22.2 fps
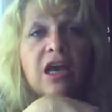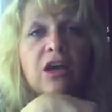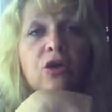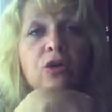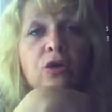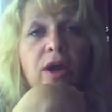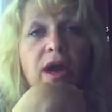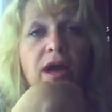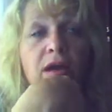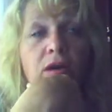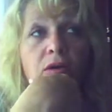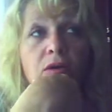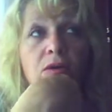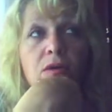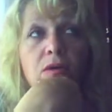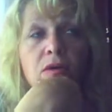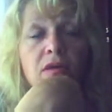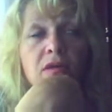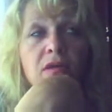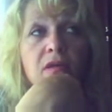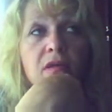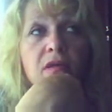a
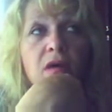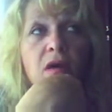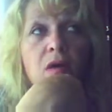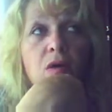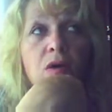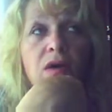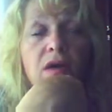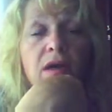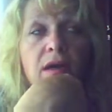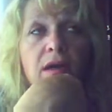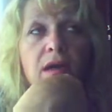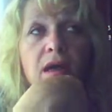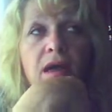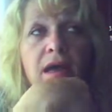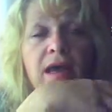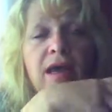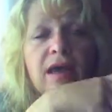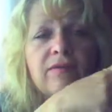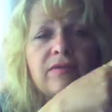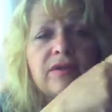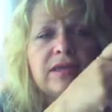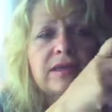cracker, or
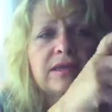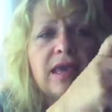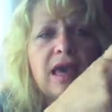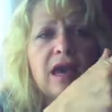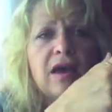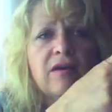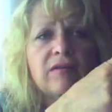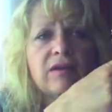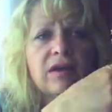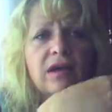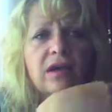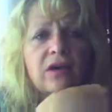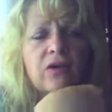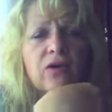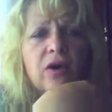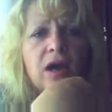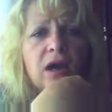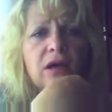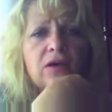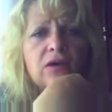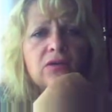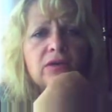I have these Cavalier
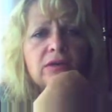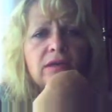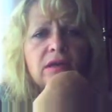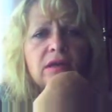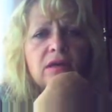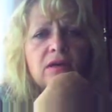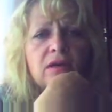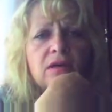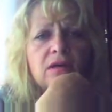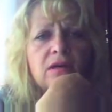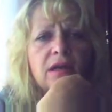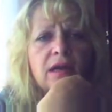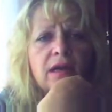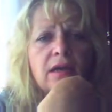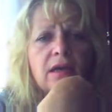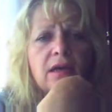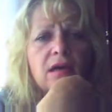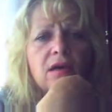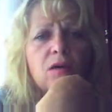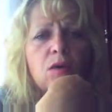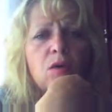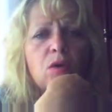crackers that are
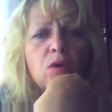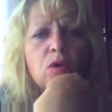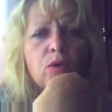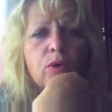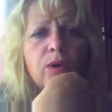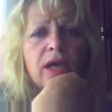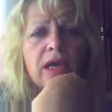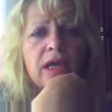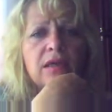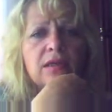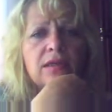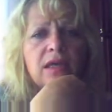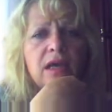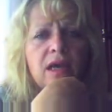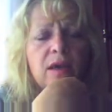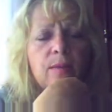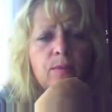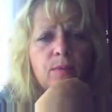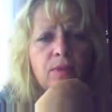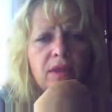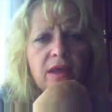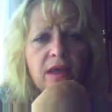like a whole grain
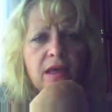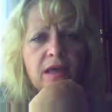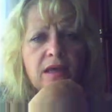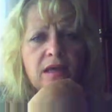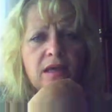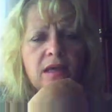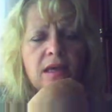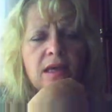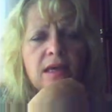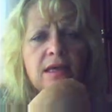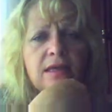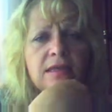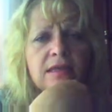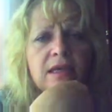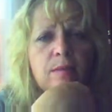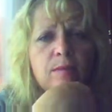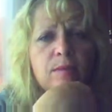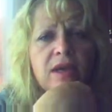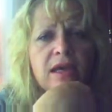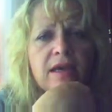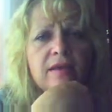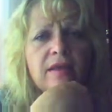type thing,
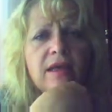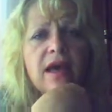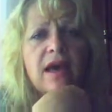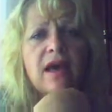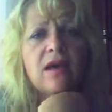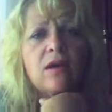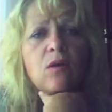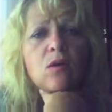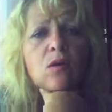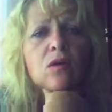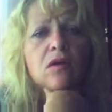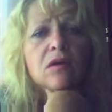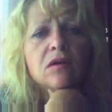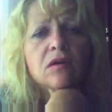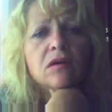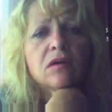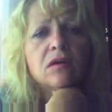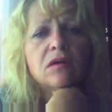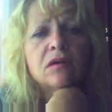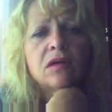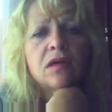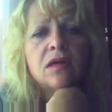something like that,
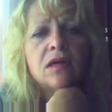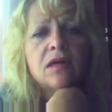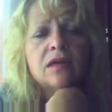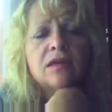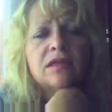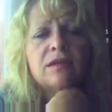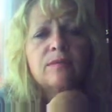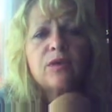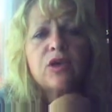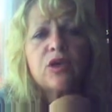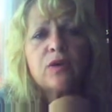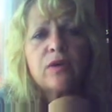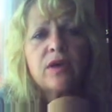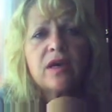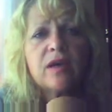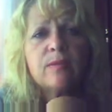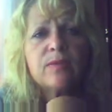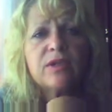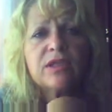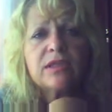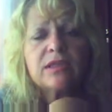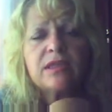or some
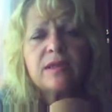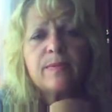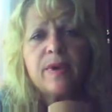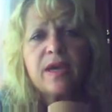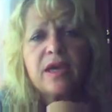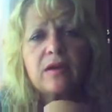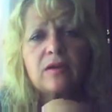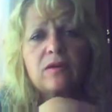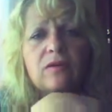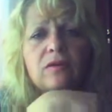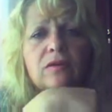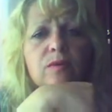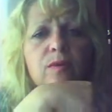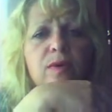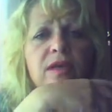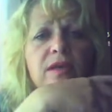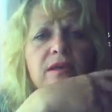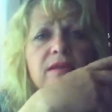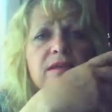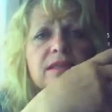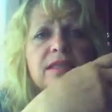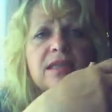cucumbers and tomatoes
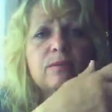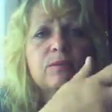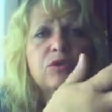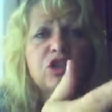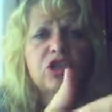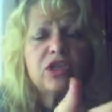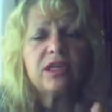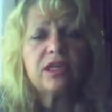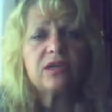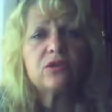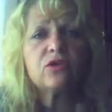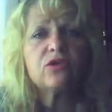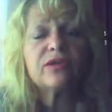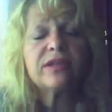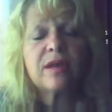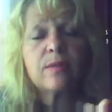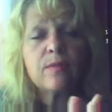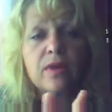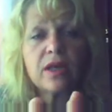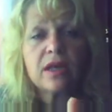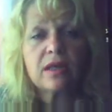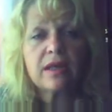with some cheese or
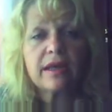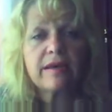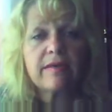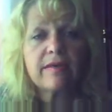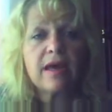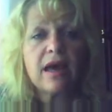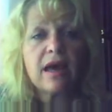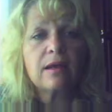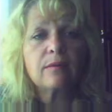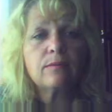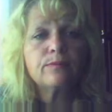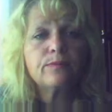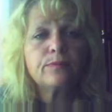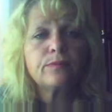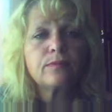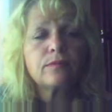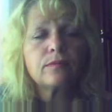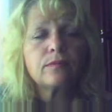something like that.